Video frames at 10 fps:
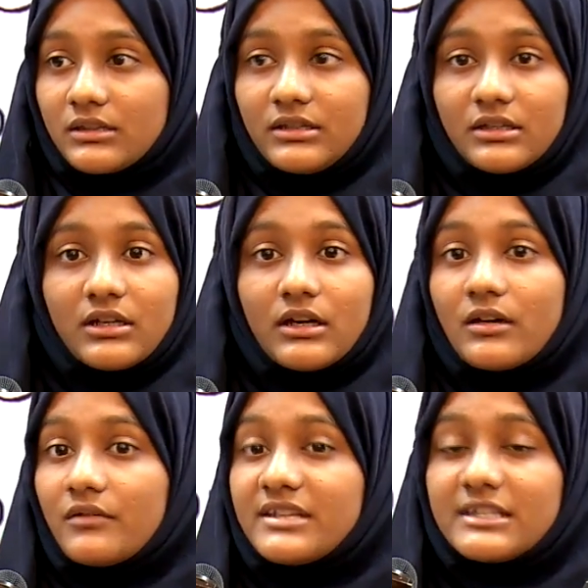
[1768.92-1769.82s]

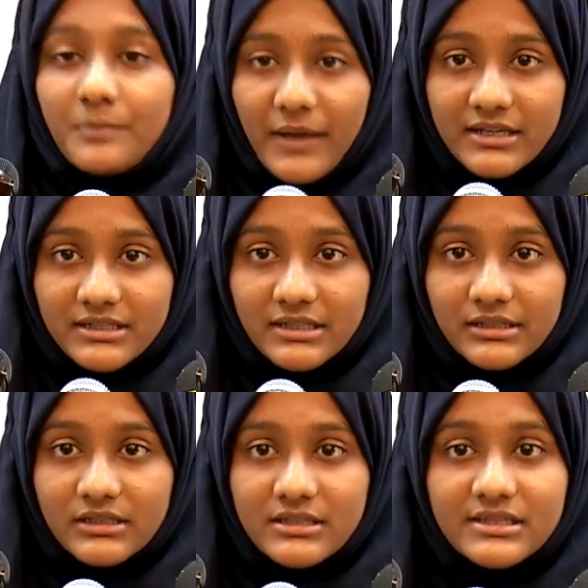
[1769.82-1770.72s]
the
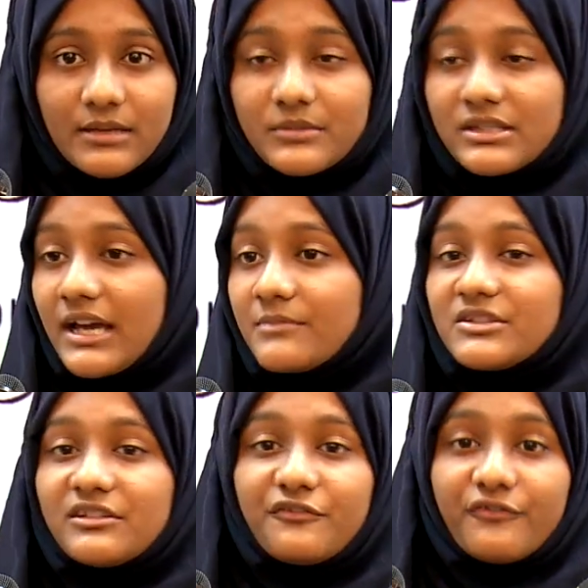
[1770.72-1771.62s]
respected. Sometimes
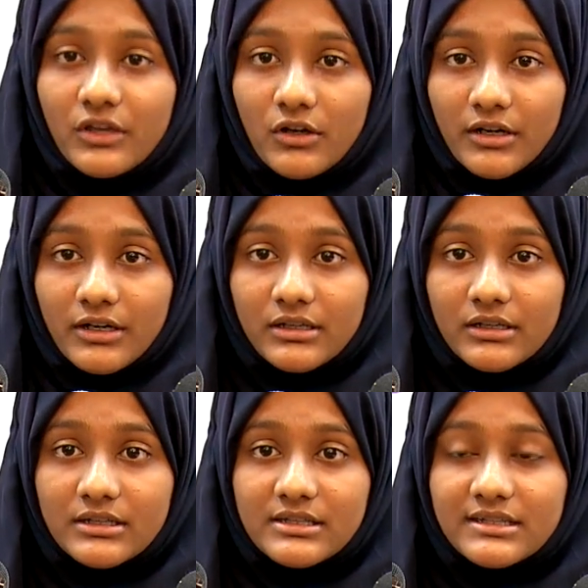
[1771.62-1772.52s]
the feared.
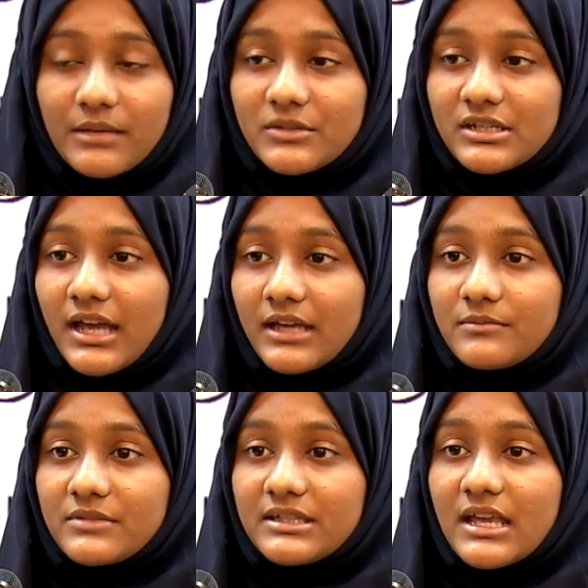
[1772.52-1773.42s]

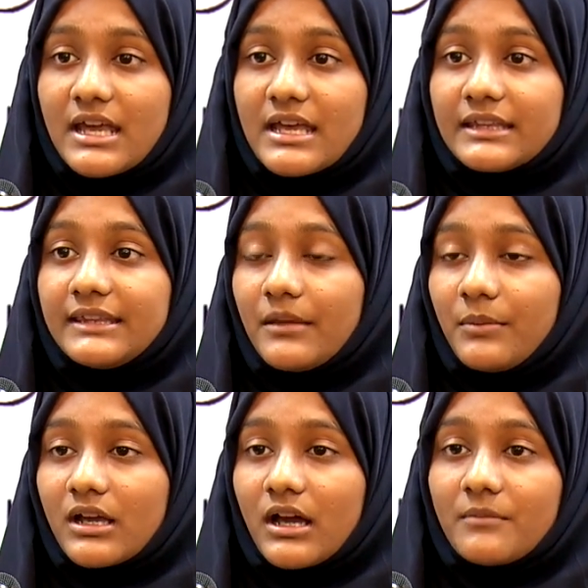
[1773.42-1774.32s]
Sometimes they
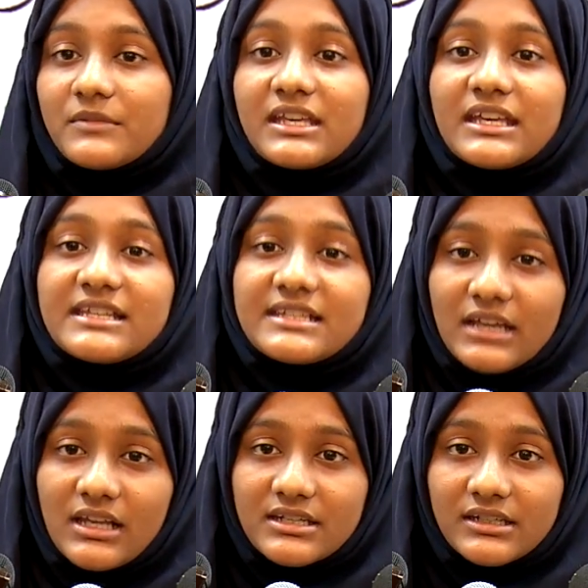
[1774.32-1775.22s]
become the
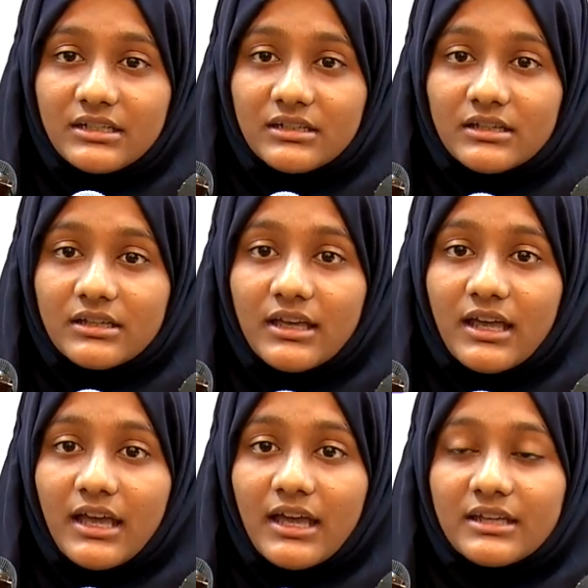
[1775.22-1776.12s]
insulted,
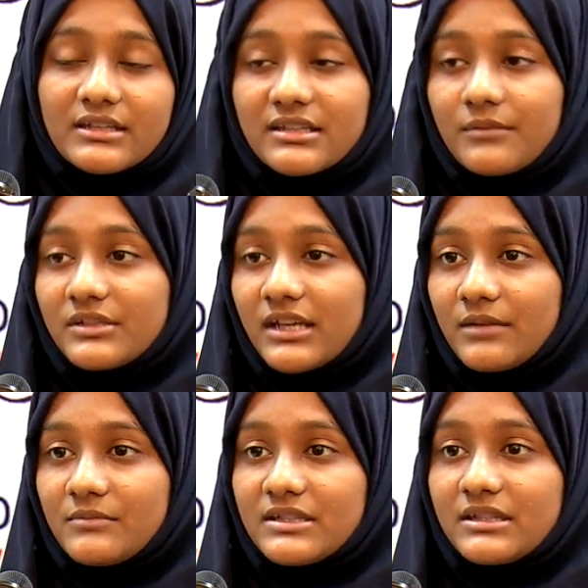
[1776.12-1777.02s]
and
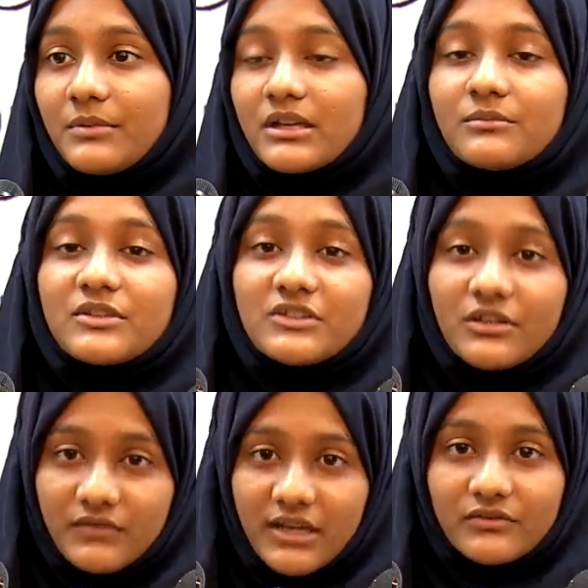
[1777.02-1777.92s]
sometimes they become the
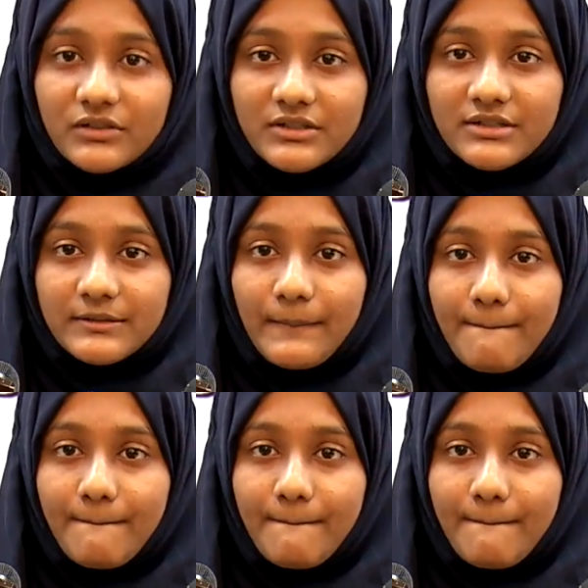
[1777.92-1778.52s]
survivors.